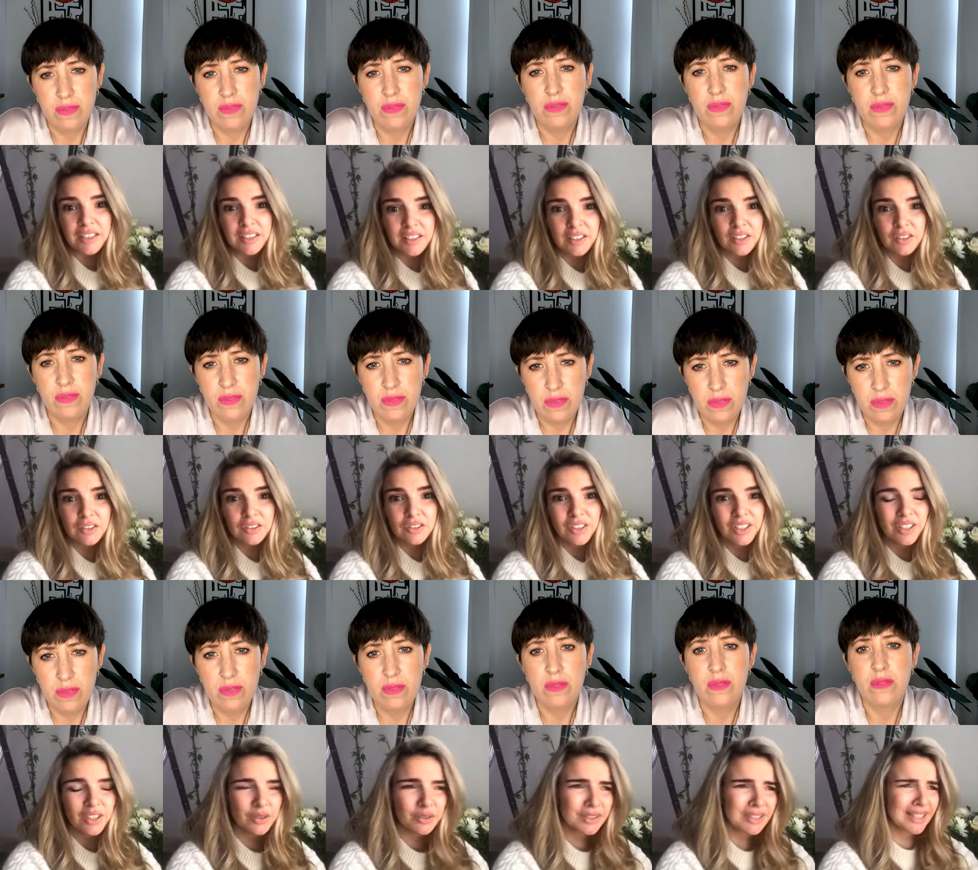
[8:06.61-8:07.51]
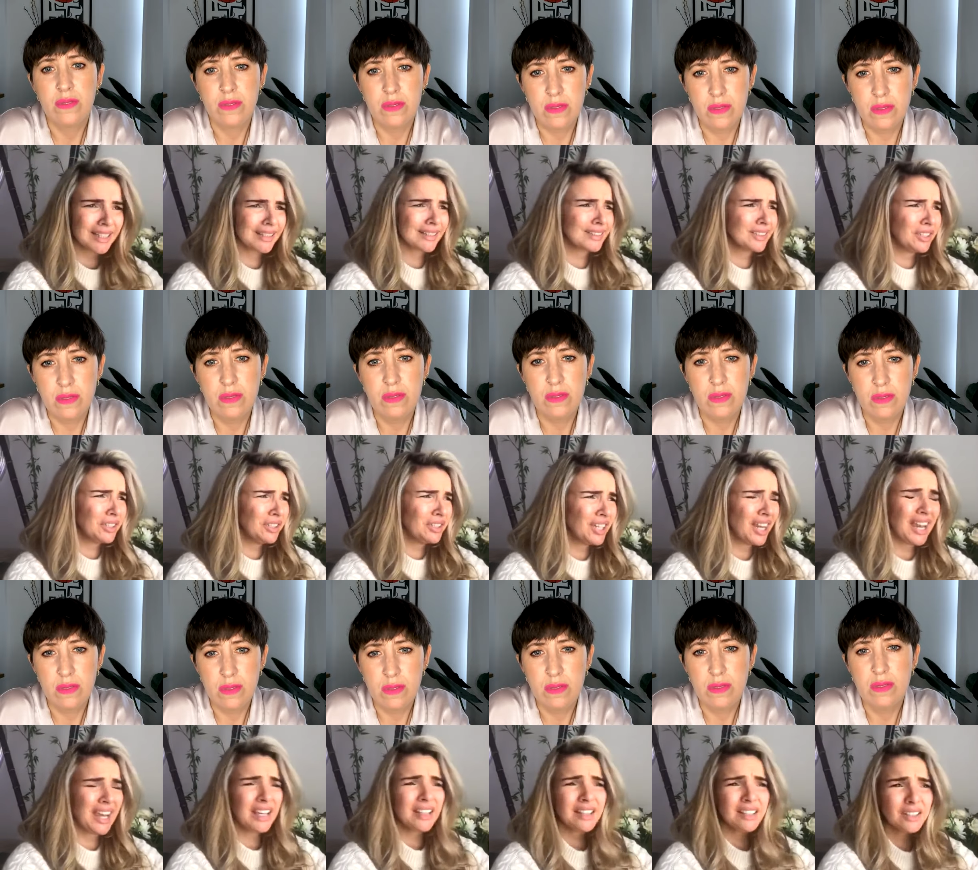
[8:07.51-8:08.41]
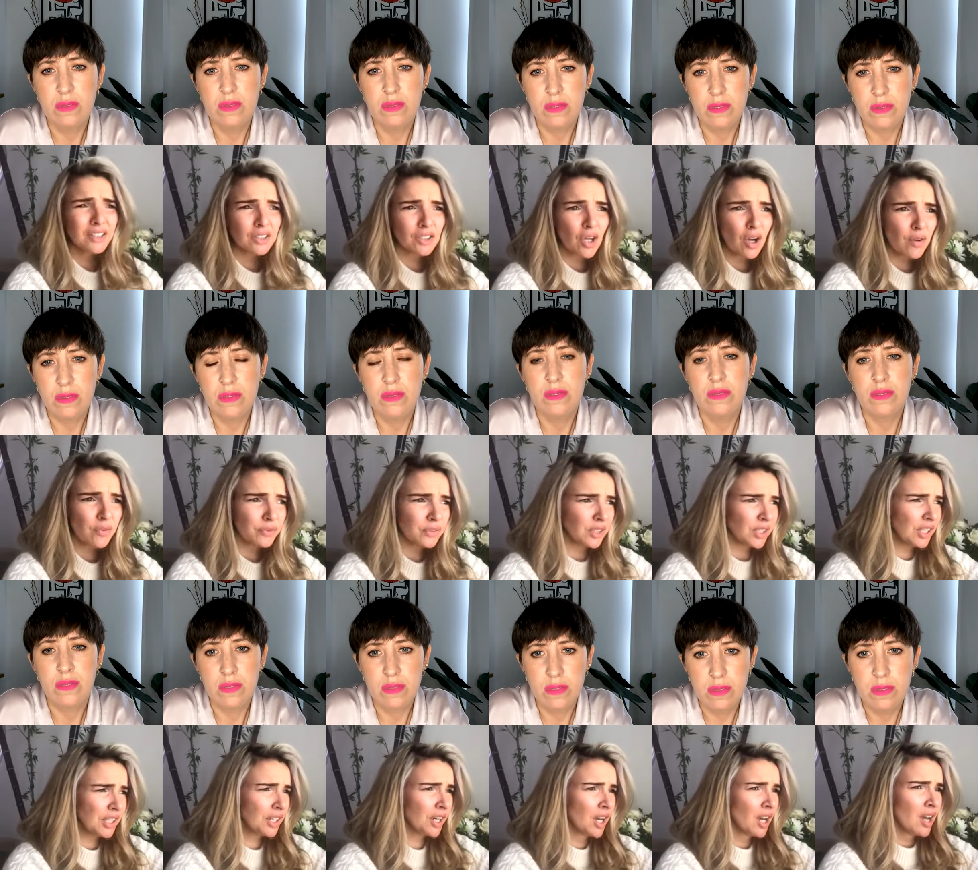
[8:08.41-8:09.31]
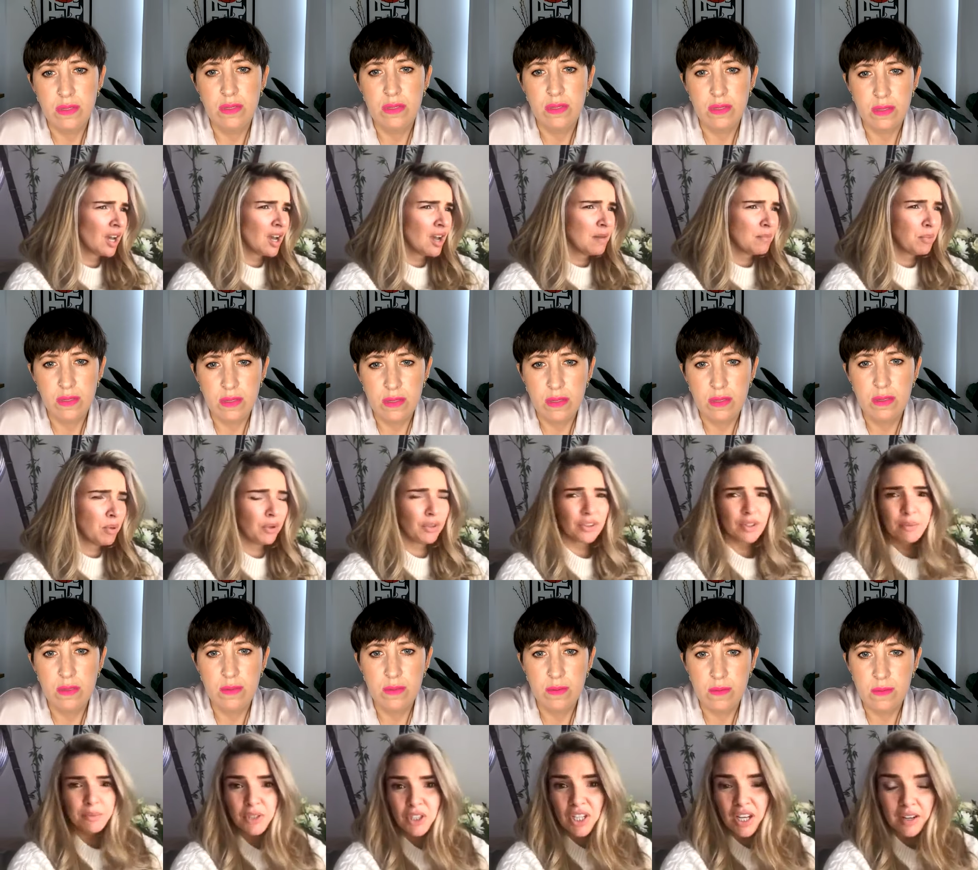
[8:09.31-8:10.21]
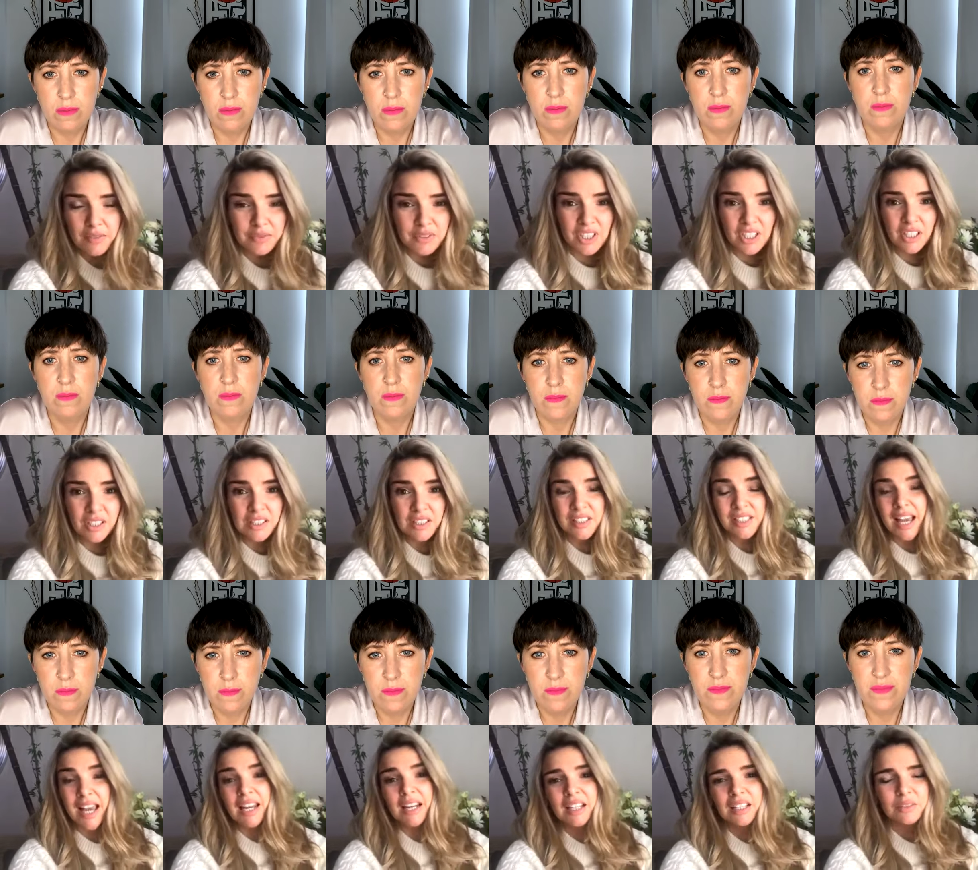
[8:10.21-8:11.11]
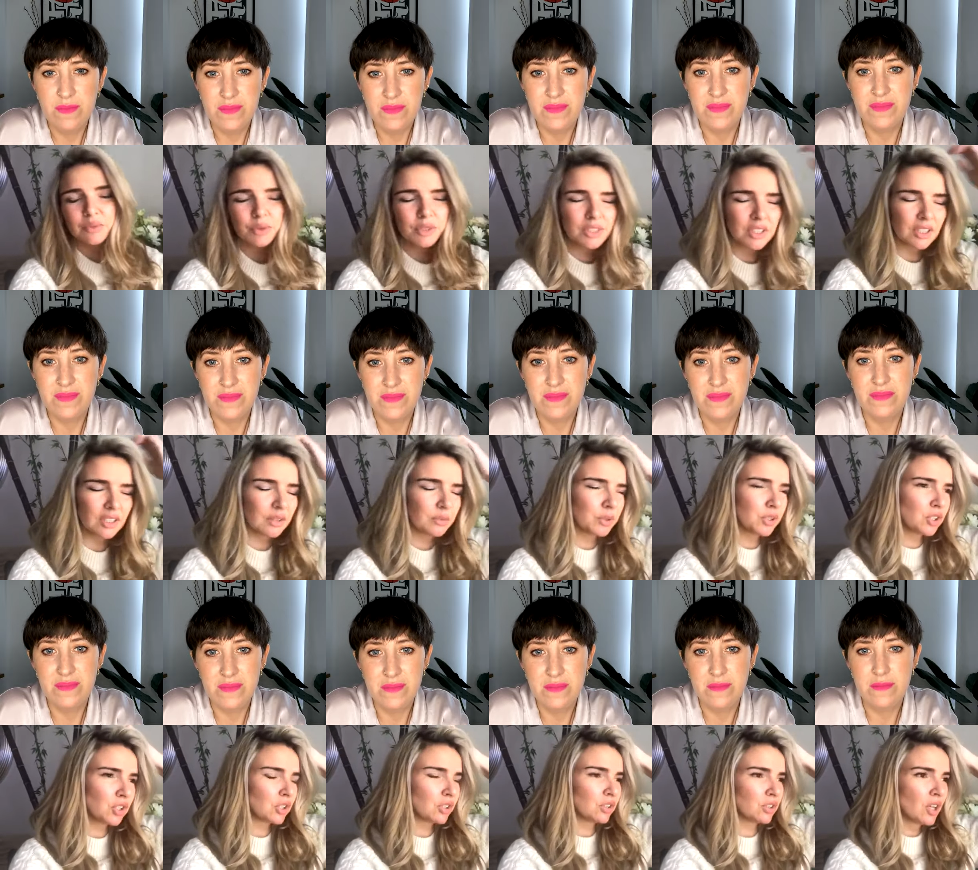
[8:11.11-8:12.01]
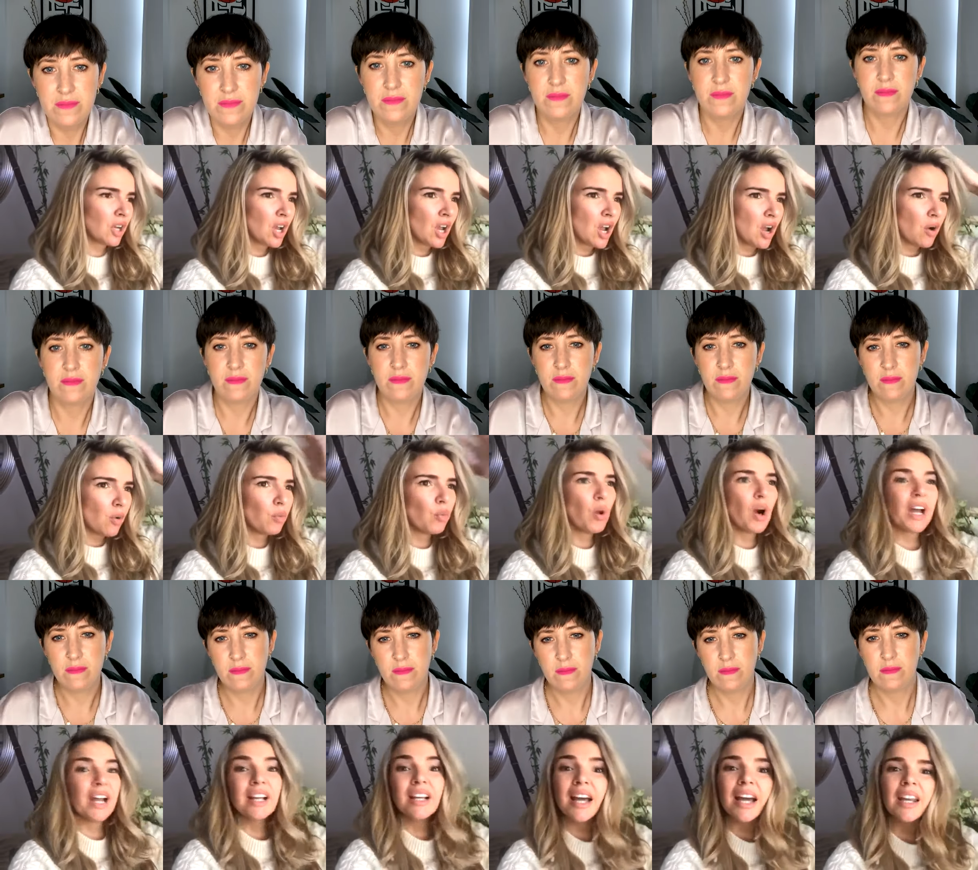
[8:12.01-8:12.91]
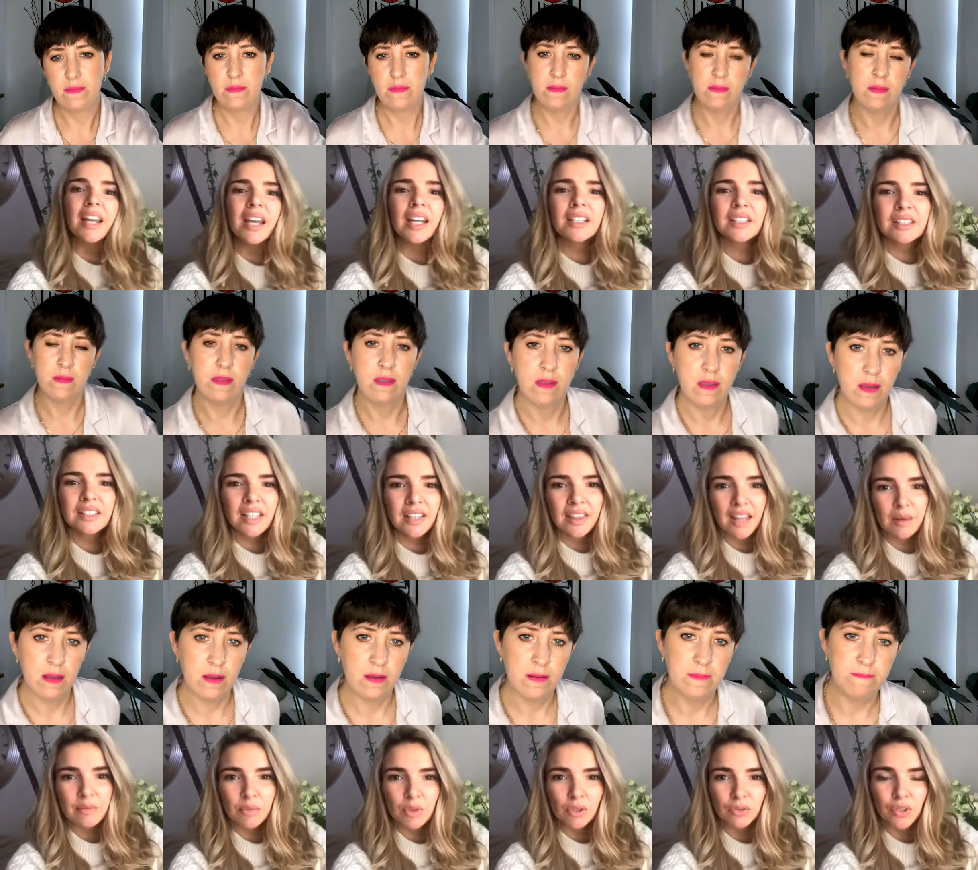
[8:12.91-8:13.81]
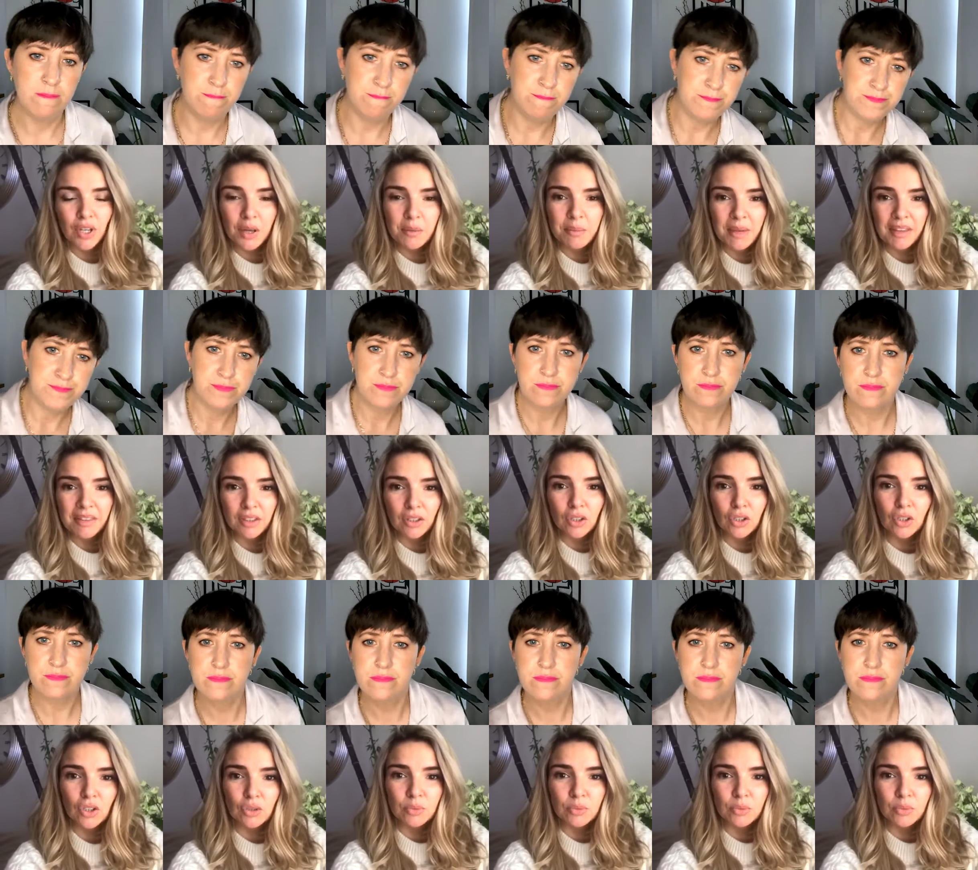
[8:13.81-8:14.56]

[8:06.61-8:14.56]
Speaker 1: You're, you know, it's like, do you take the stuff? Do you put it up? Do you have to sanitize? It was, it was just wild. And I'd seen that movie. I made the huge